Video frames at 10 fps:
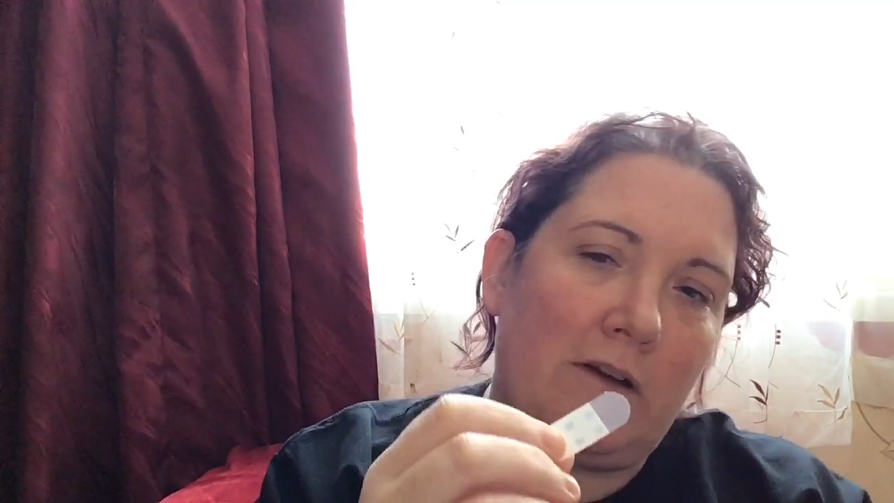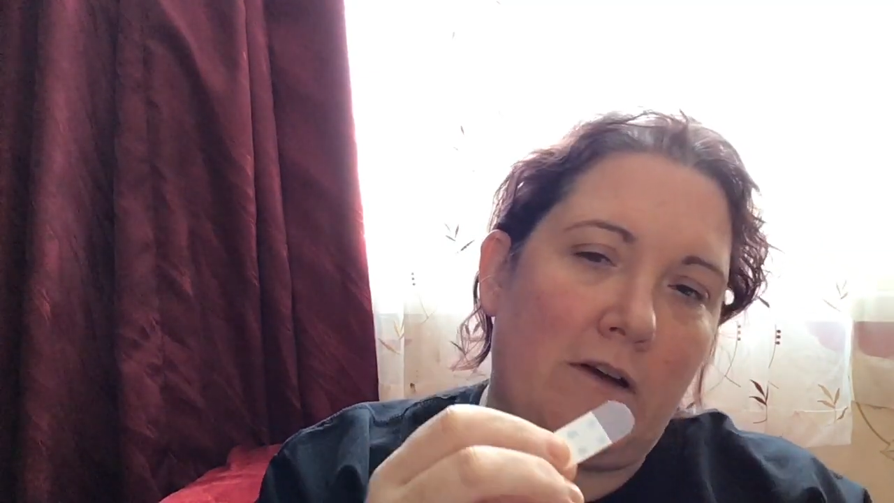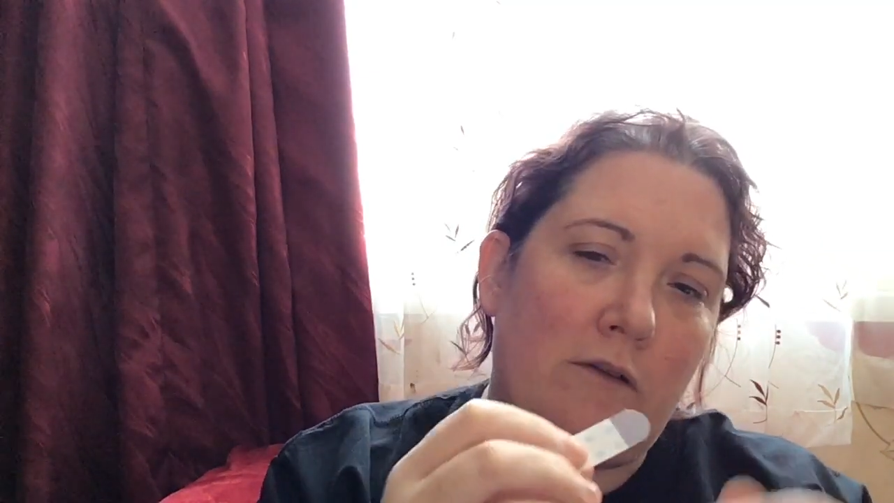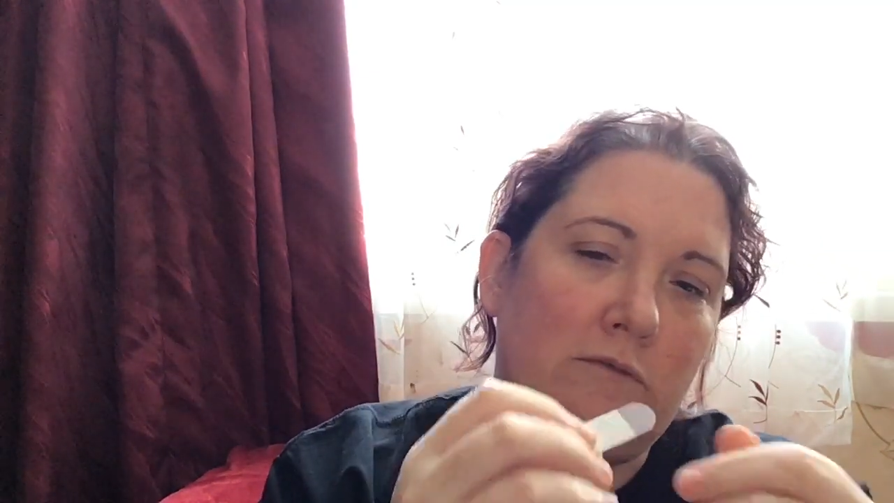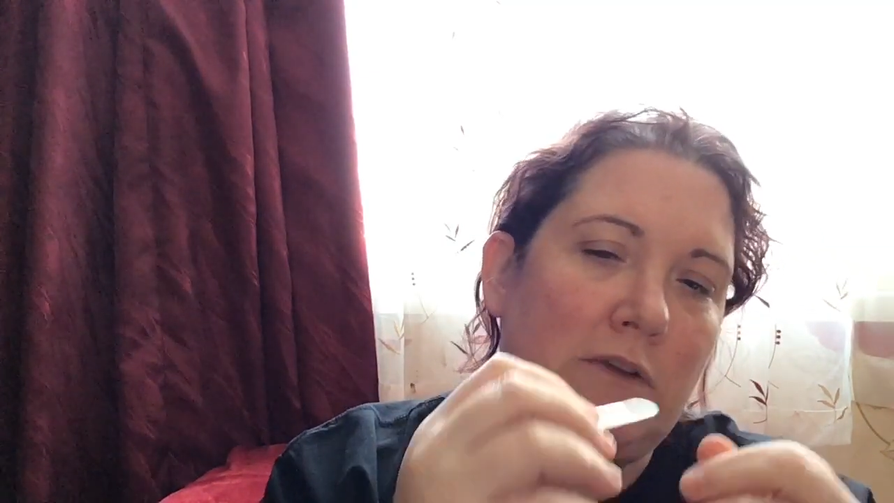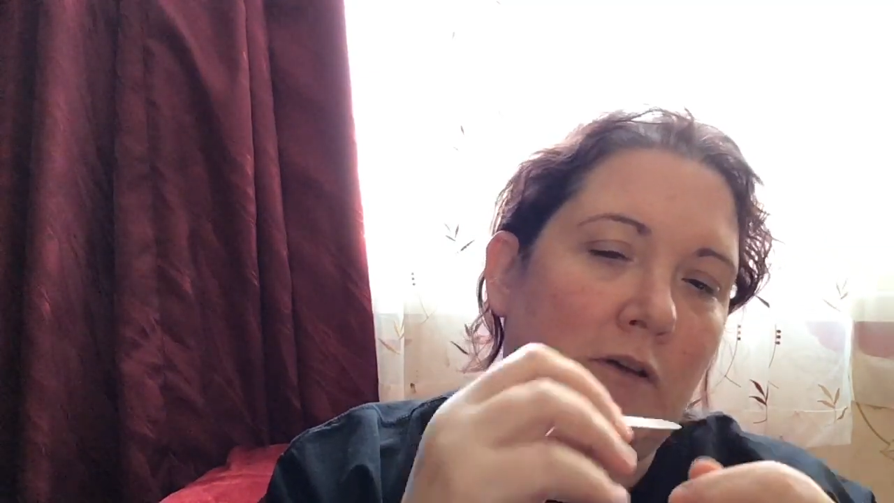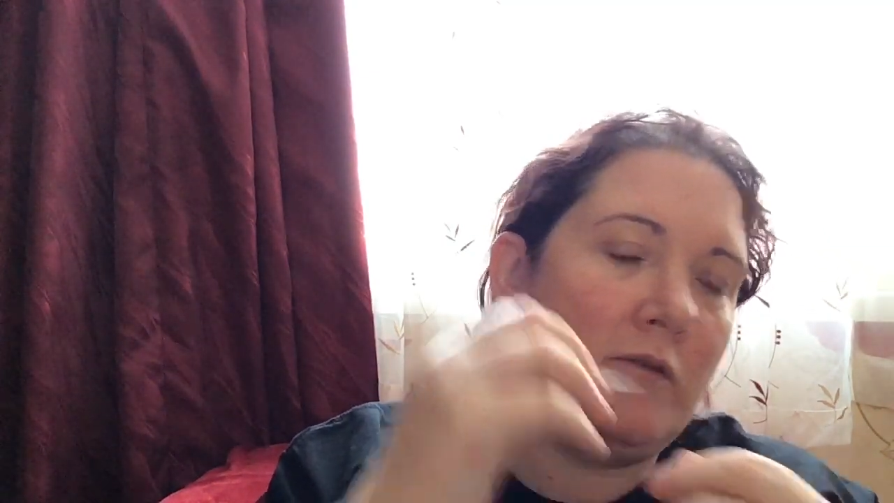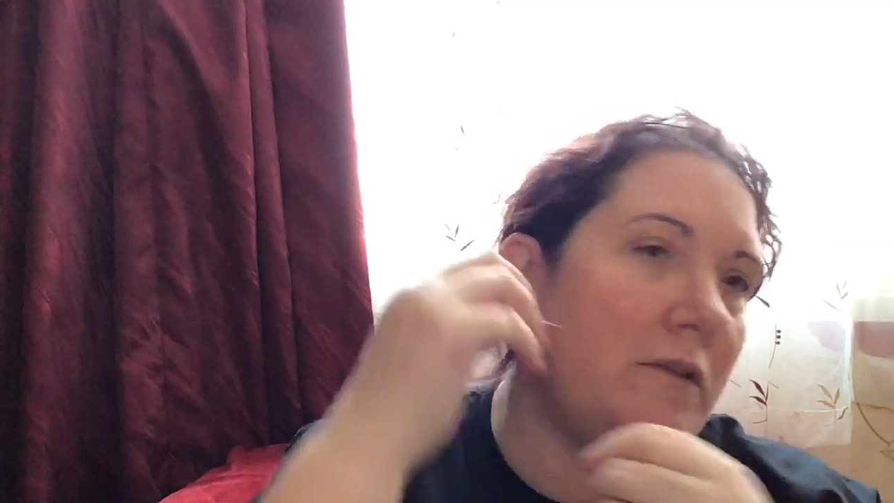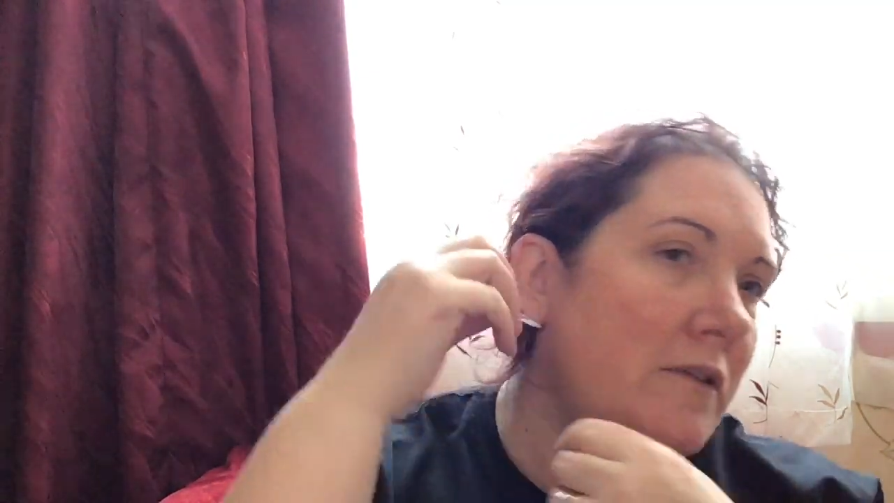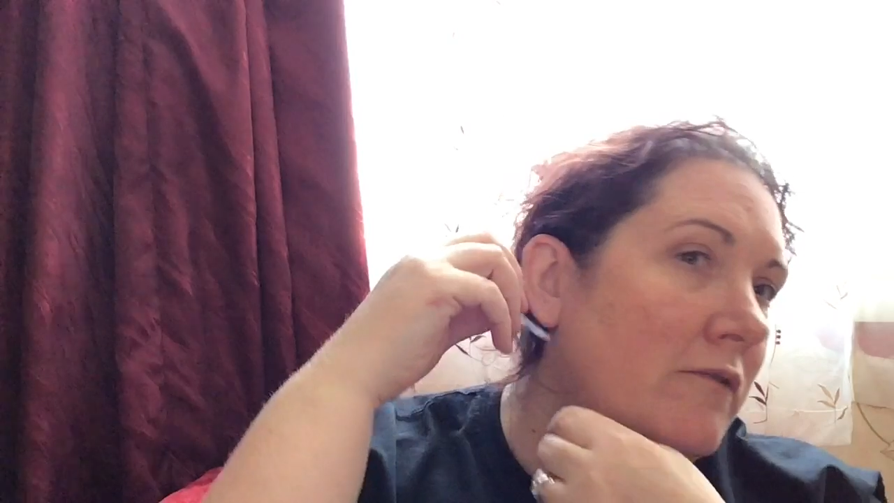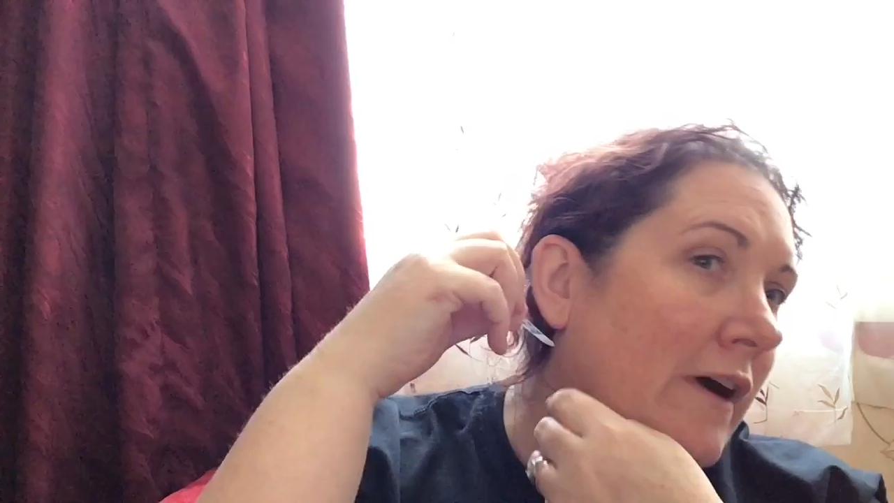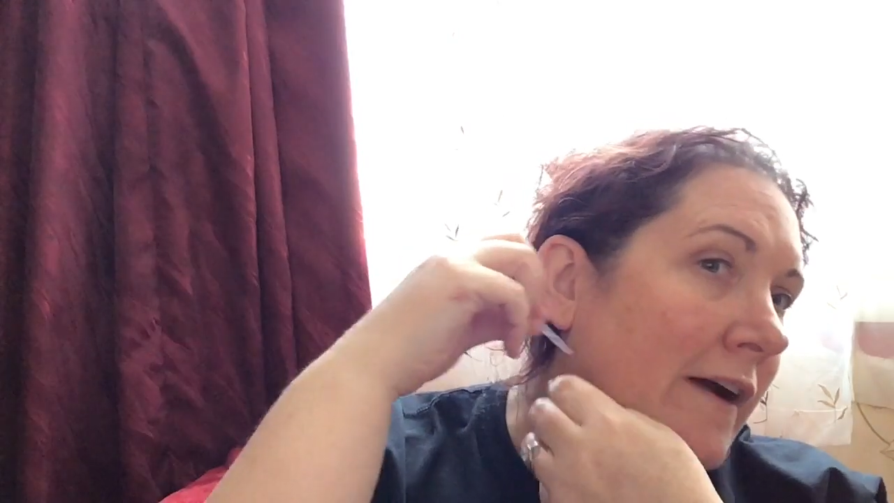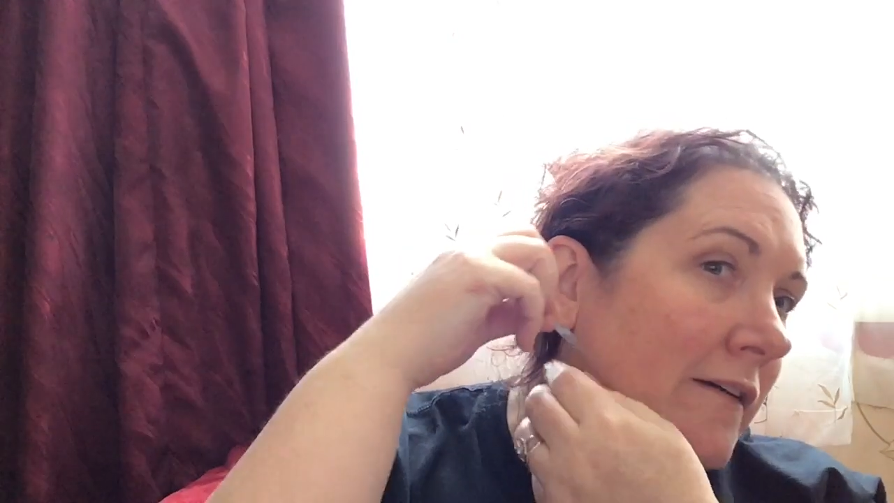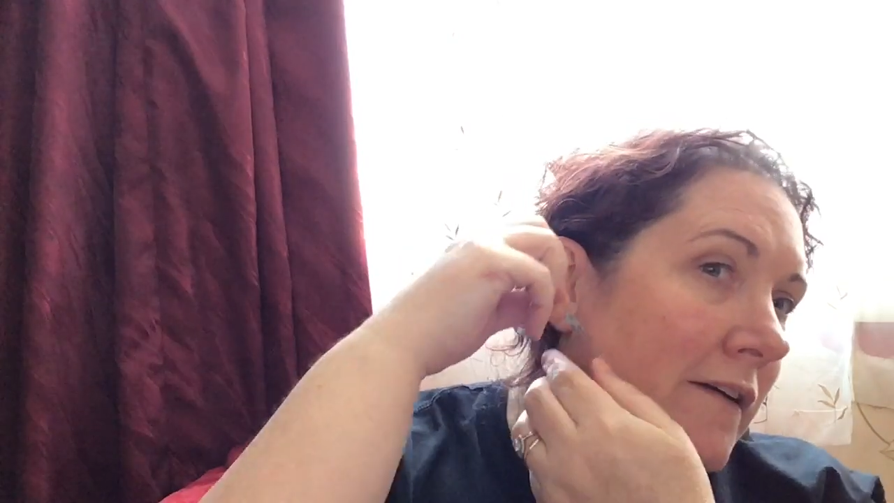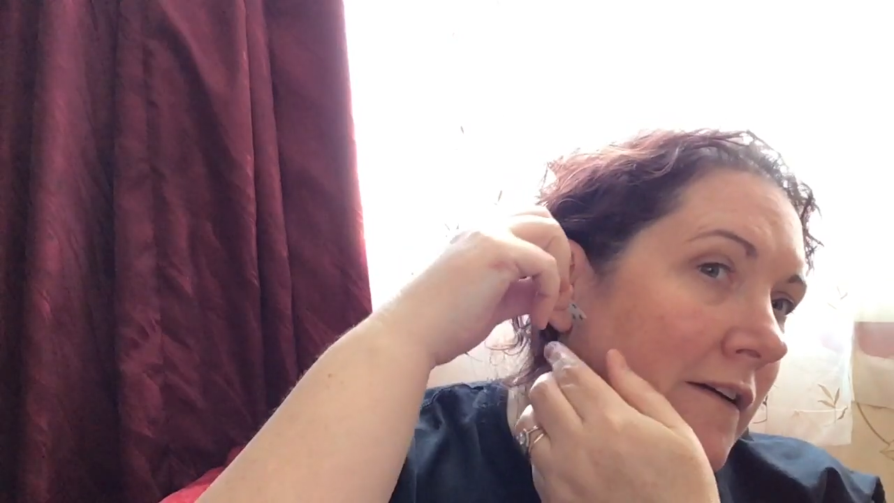Oh, no. Right.